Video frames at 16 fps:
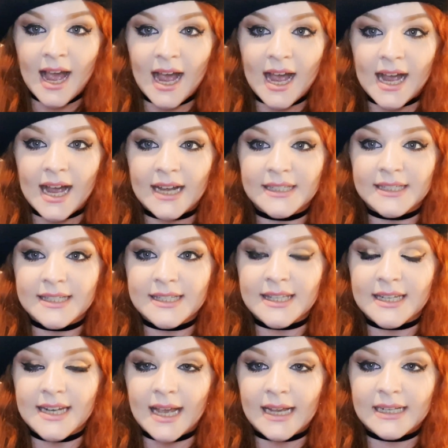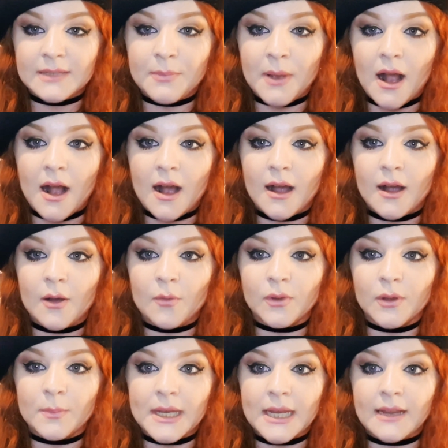and the next part
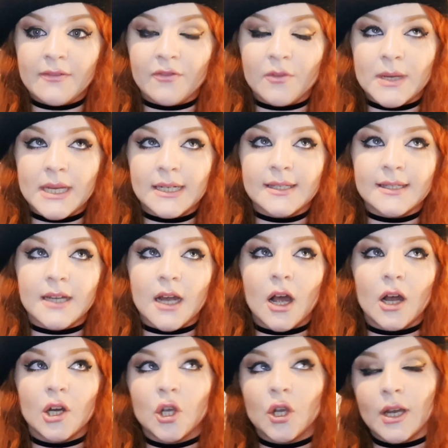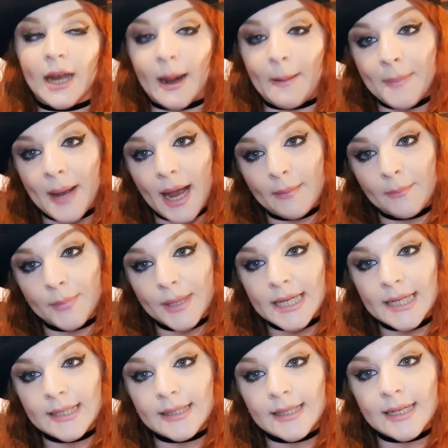will be for me to start cutting out pattern
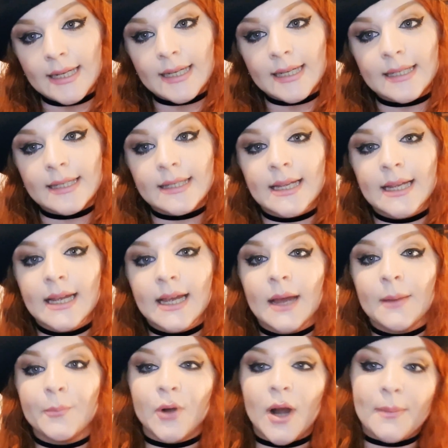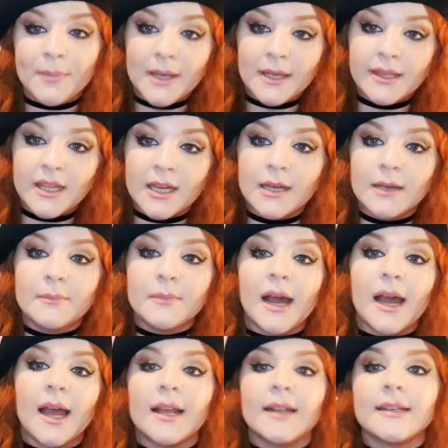pieces, prepping them
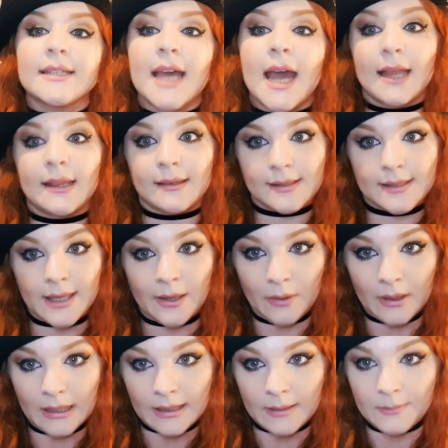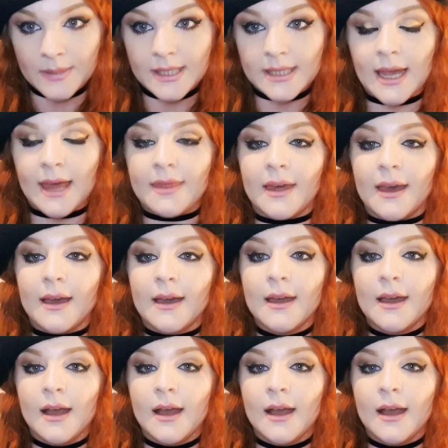and hand sewing them together,